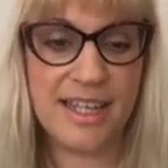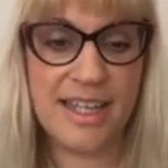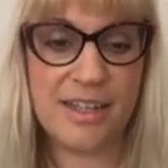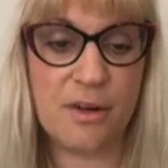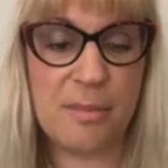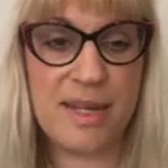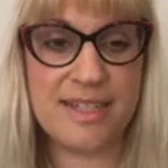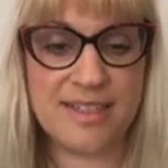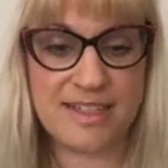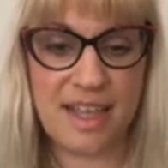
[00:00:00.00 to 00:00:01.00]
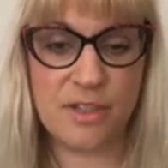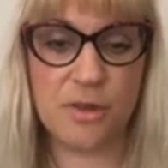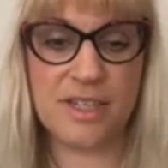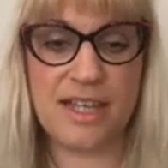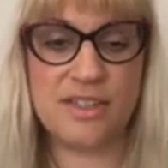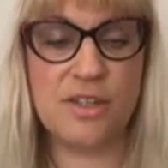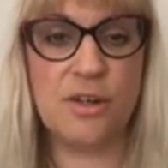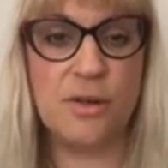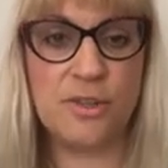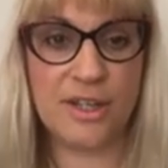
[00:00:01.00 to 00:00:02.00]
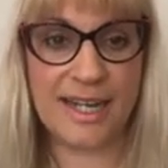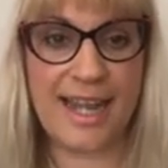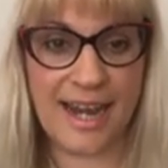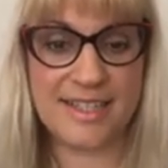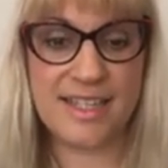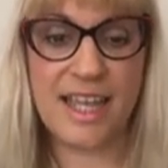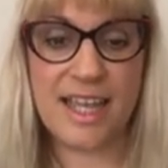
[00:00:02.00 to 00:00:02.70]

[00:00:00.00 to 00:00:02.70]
Their abilities are known as, the clairs.